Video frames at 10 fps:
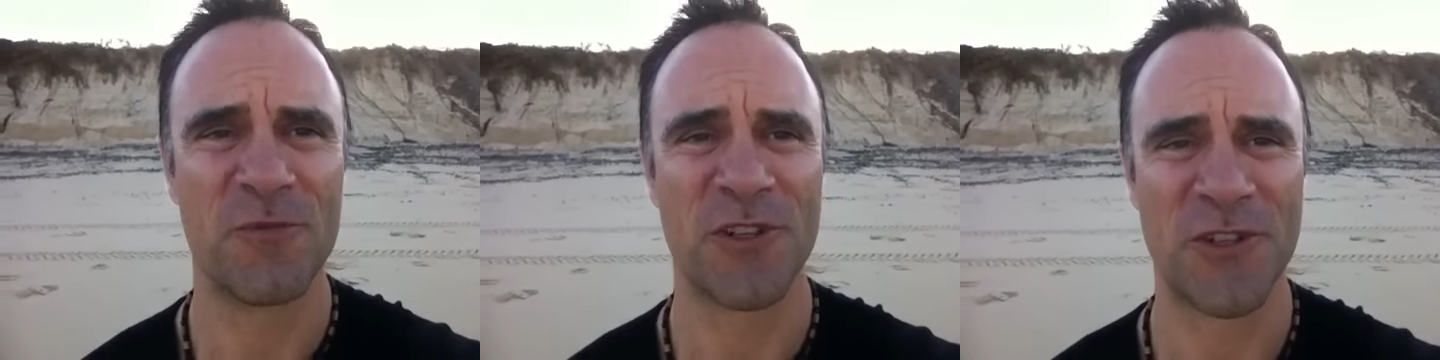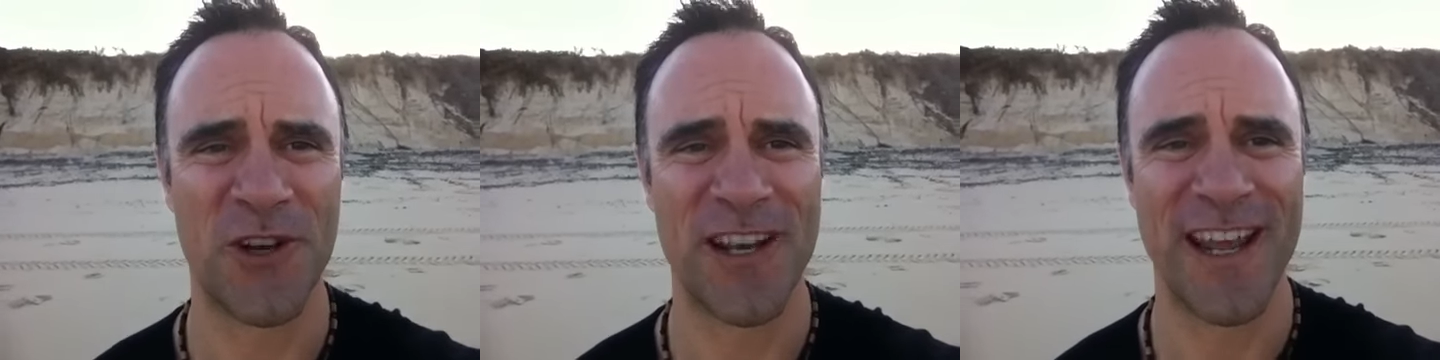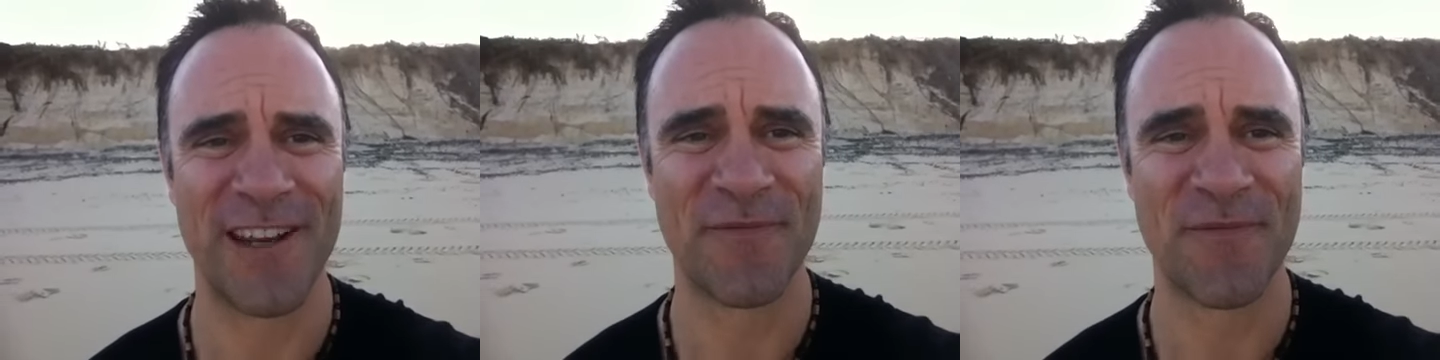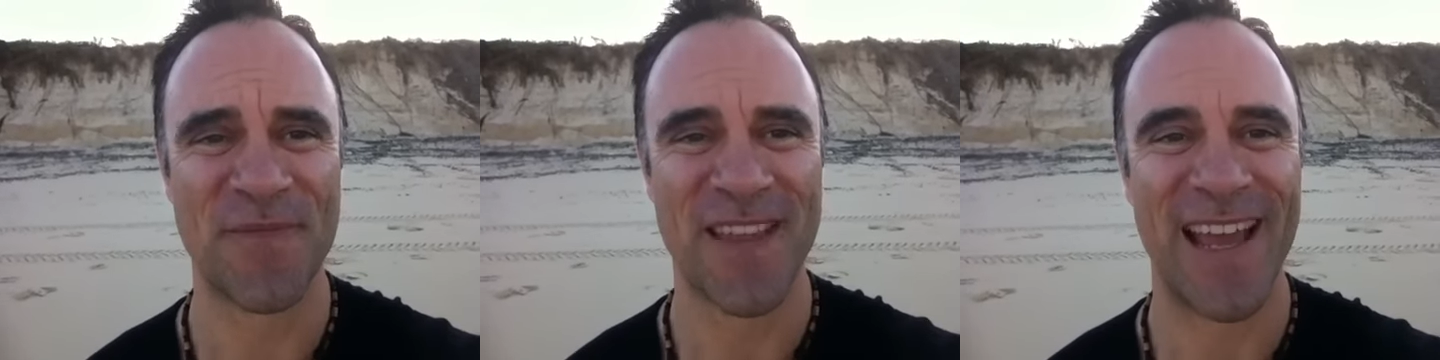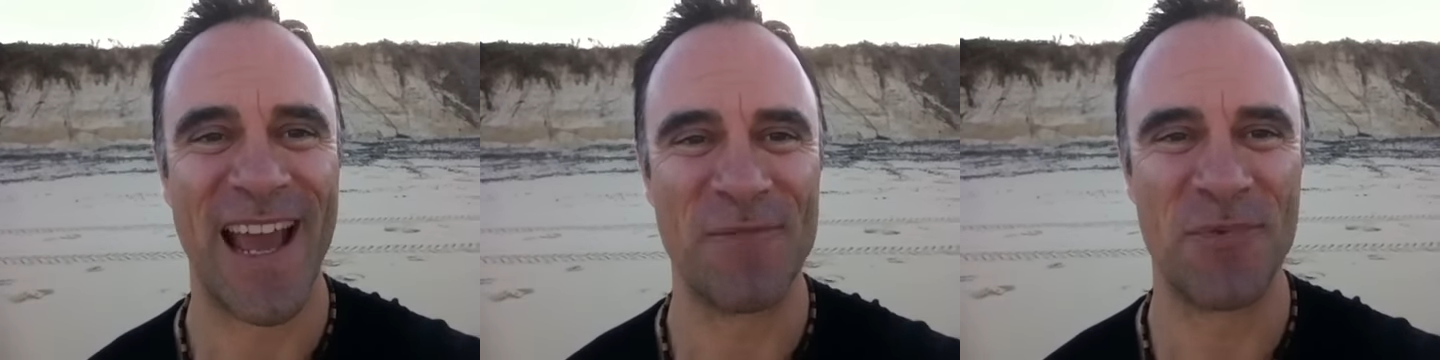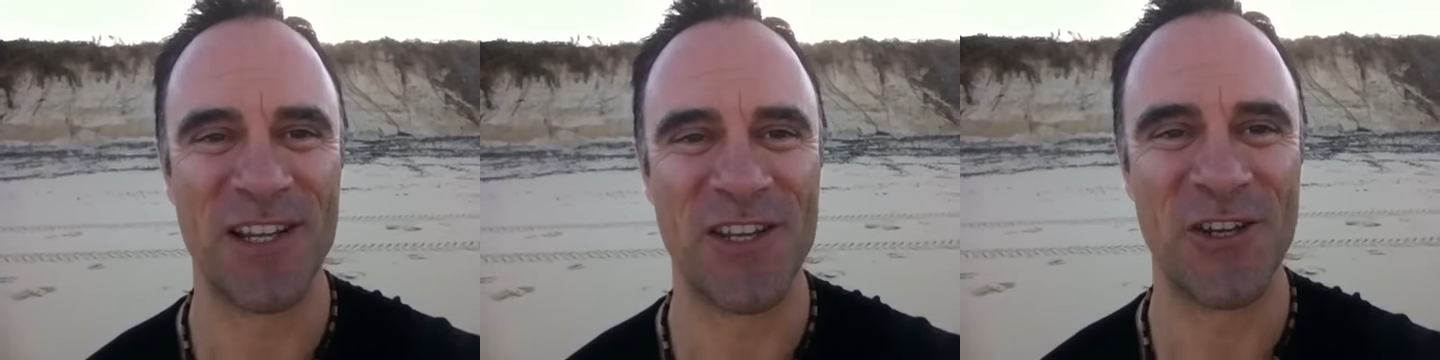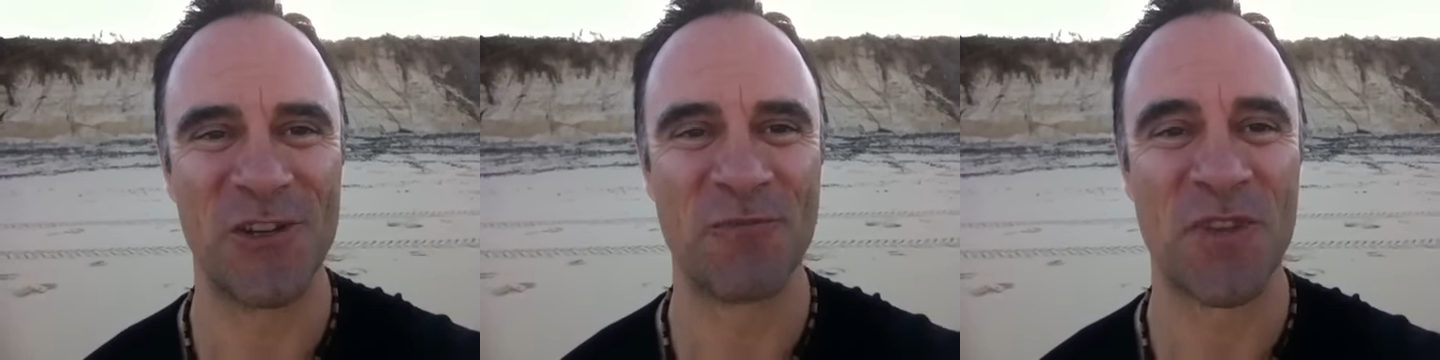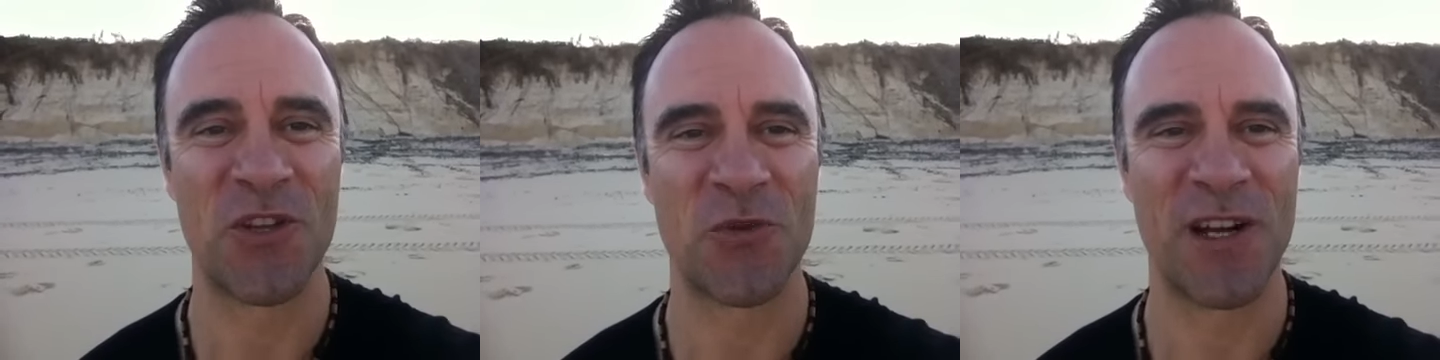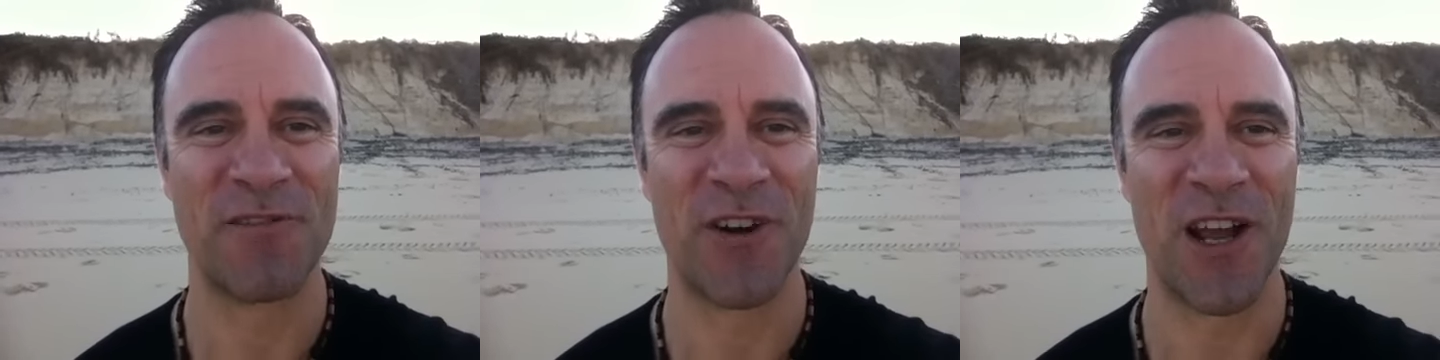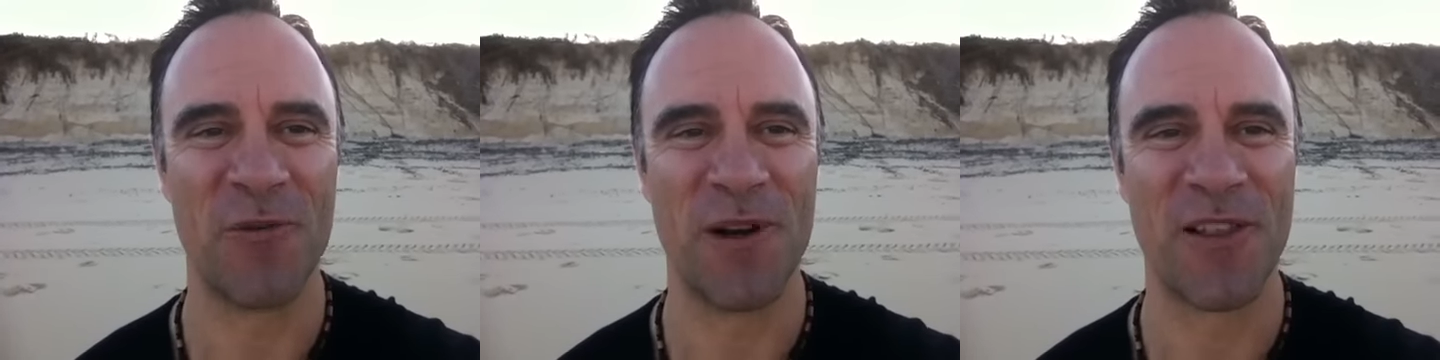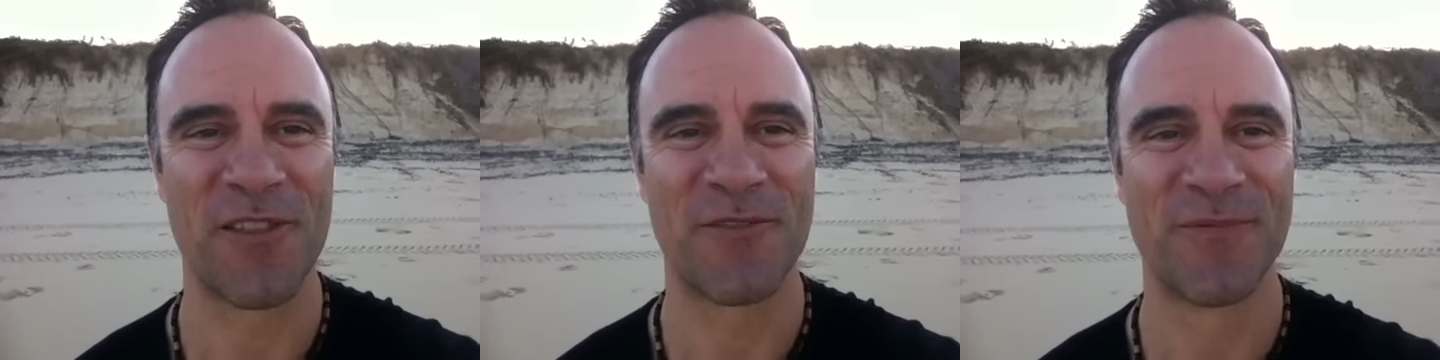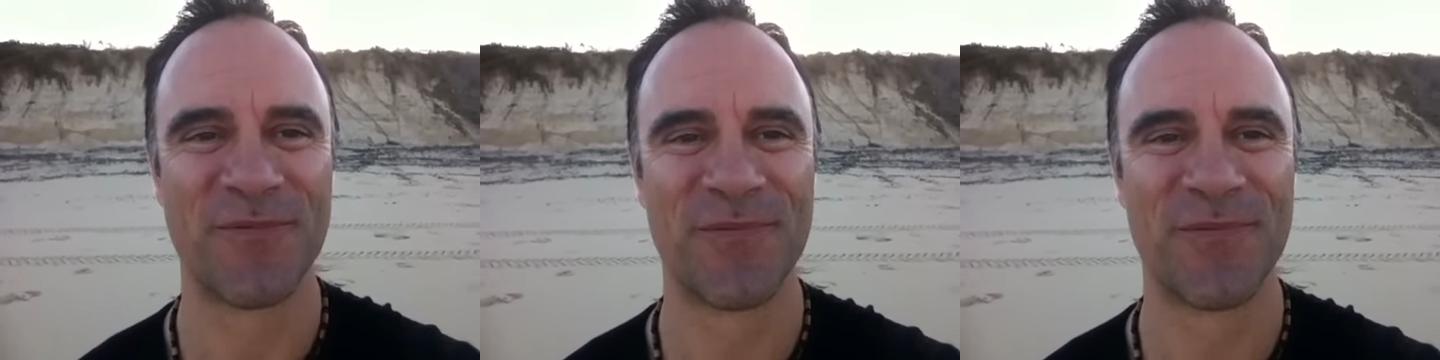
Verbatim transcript: We'll sort it out and bring you 24 hour wealth.